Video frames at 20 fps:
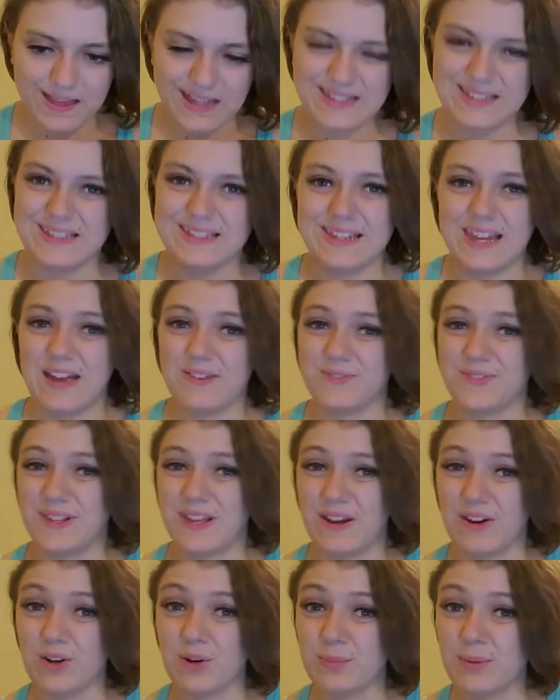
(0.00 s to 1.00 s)
I didn't have to
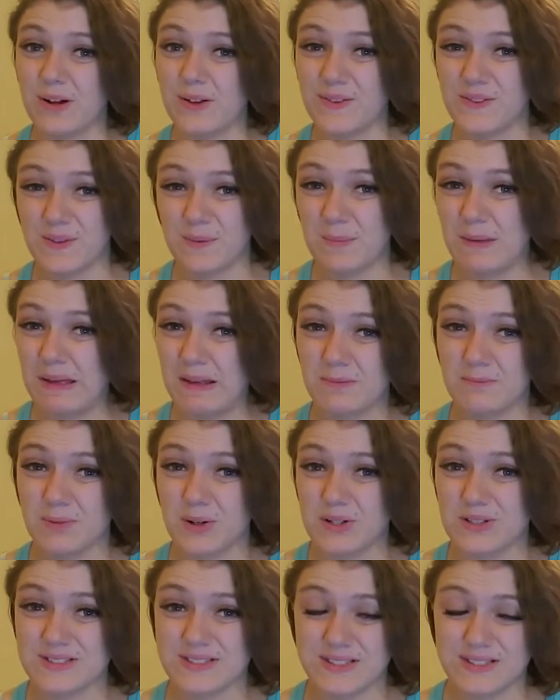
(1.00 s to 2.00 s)
care about the main
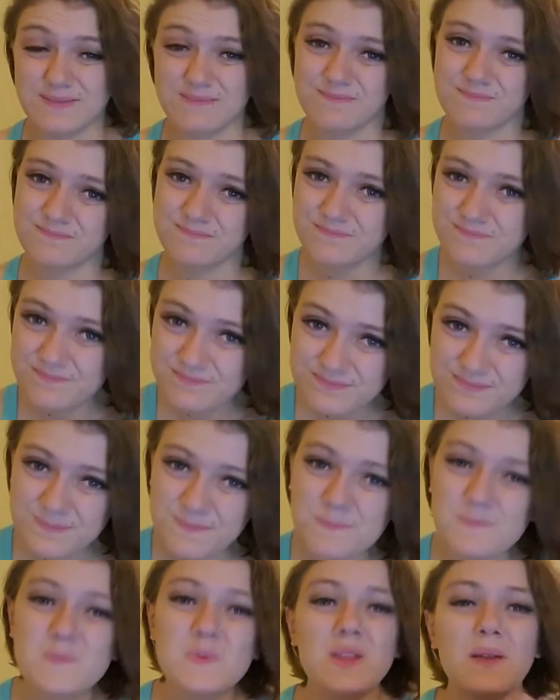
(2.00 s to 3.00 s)
person.
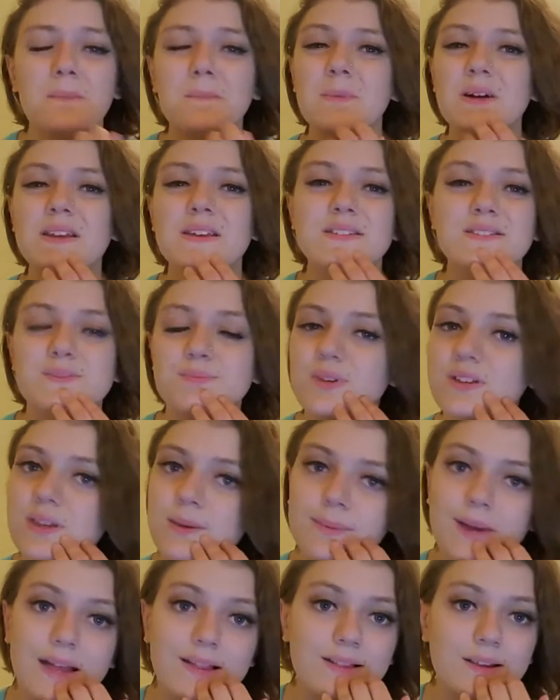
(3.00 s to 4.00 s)
But it's really
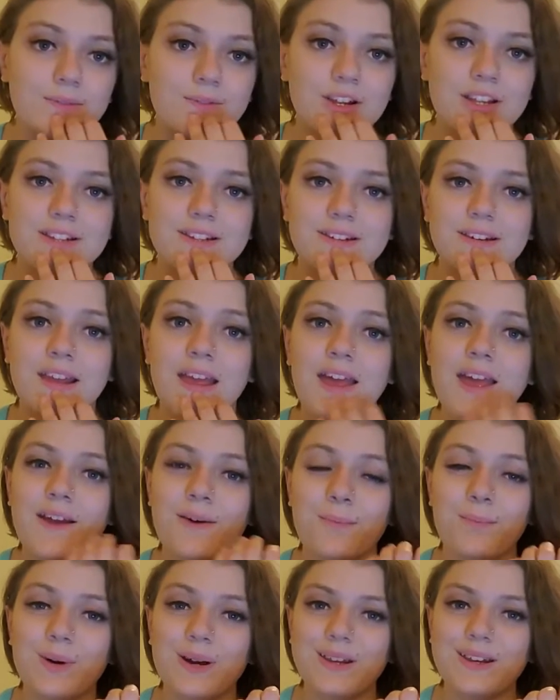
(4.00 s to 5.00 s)
badly written.
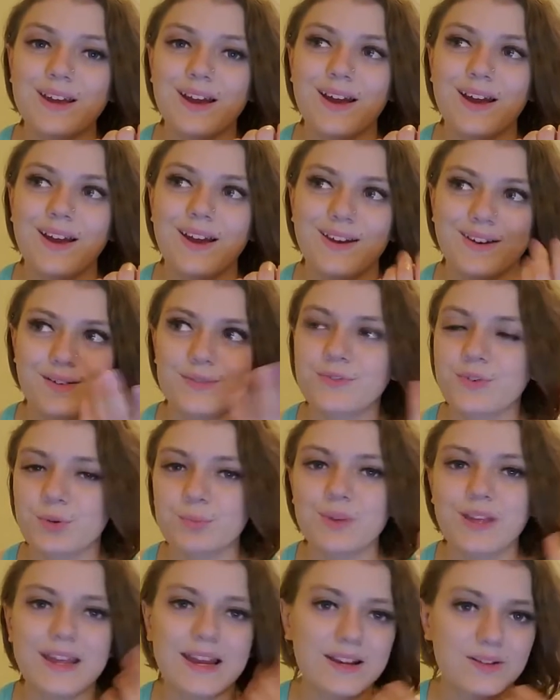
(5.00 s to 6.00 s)
But for
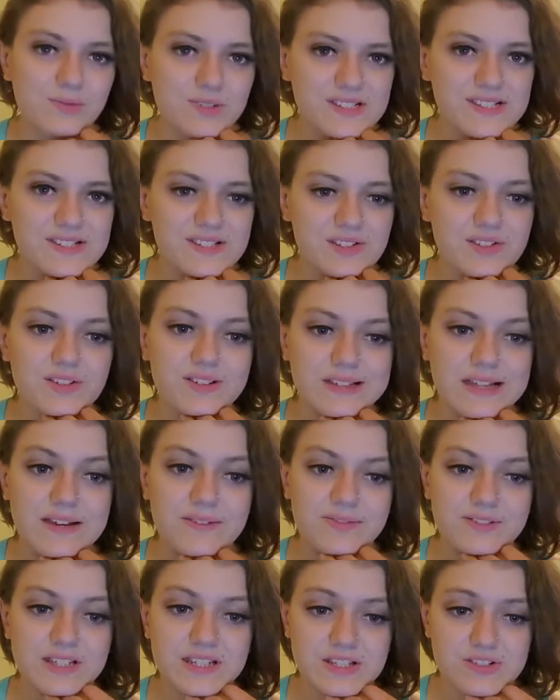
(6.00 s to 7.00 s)
me, I was still
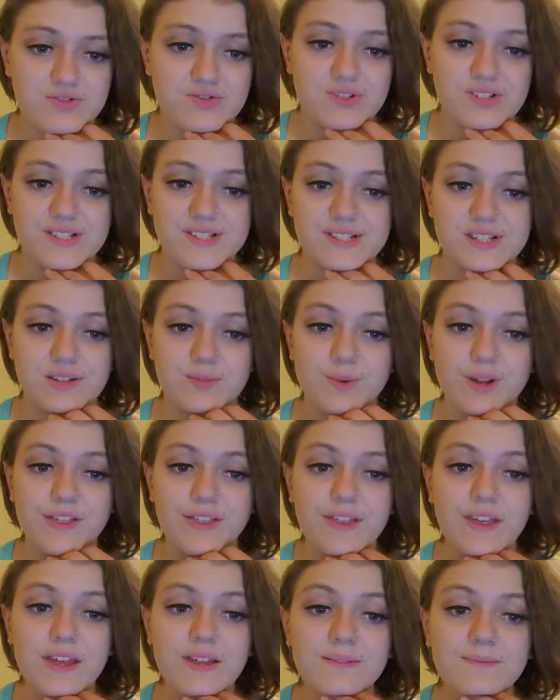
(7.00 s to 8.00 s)
left interested
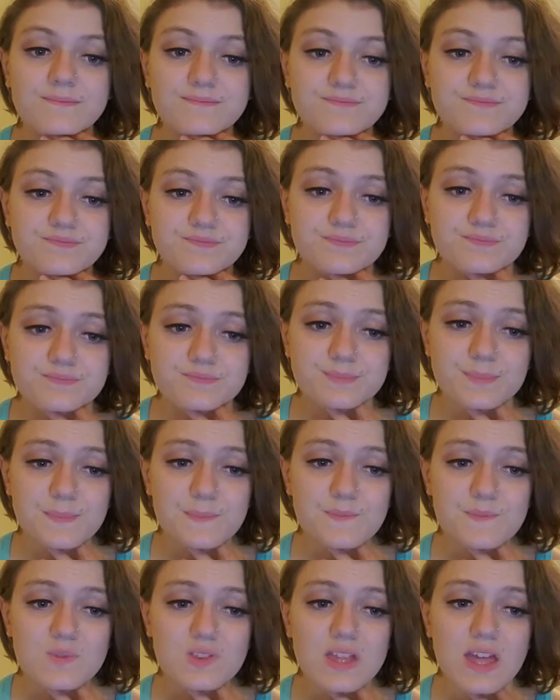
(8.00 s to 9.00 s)
with it.
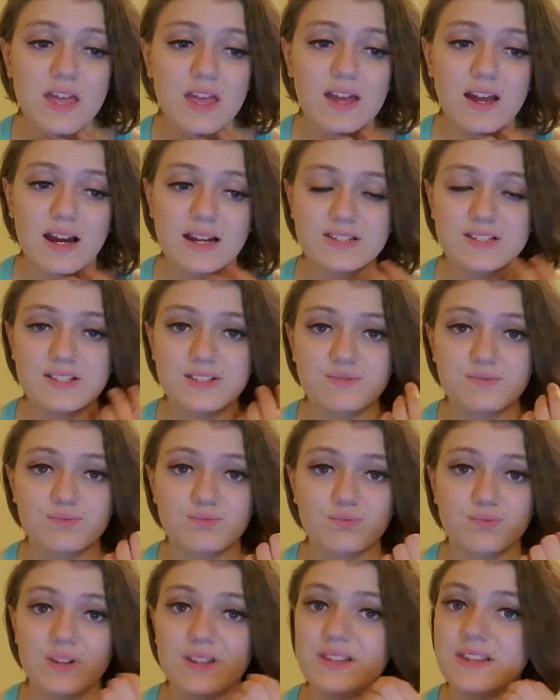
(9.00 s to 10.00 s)
I just
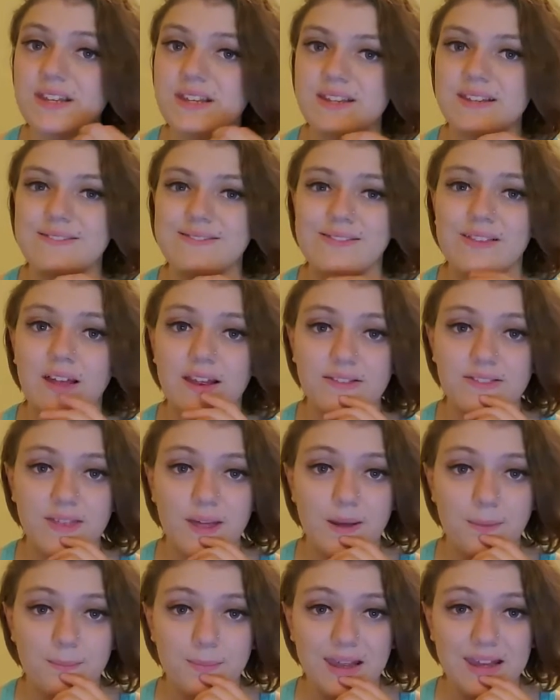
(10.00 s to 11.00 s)
really didn't like
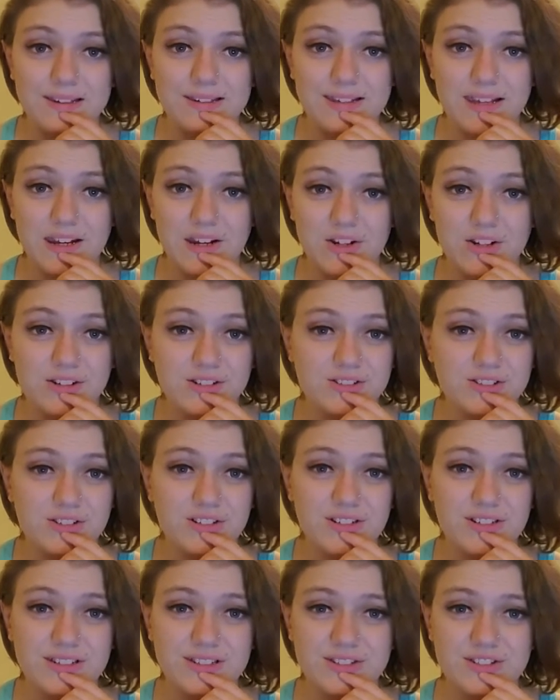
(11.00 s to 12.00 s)
that main
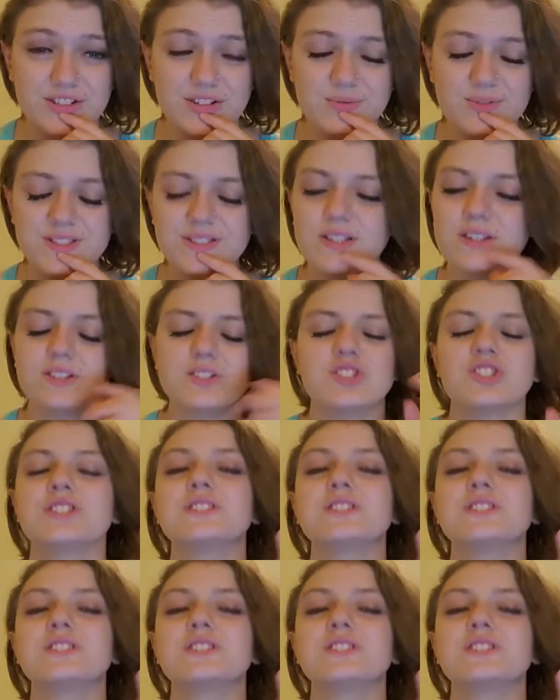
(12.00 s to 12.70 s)
character because she's